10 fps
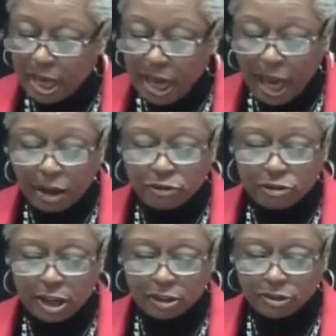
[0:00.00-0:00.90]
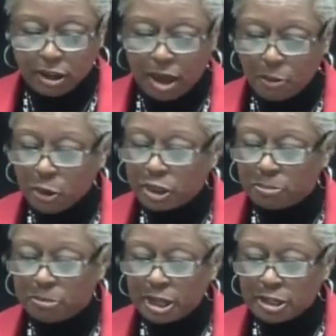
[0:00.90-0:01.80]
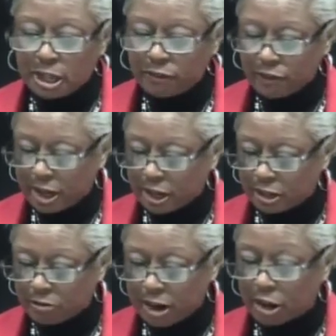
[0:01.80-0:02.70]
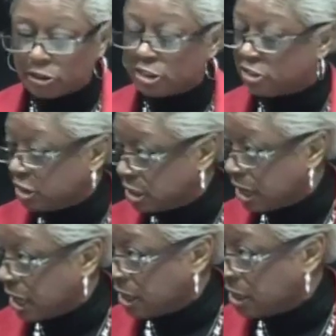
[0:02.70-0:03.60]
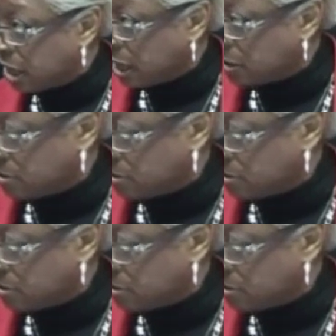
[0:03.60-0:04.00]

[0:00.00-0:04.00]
I've dressed. When the big day finally arrives, this is the day that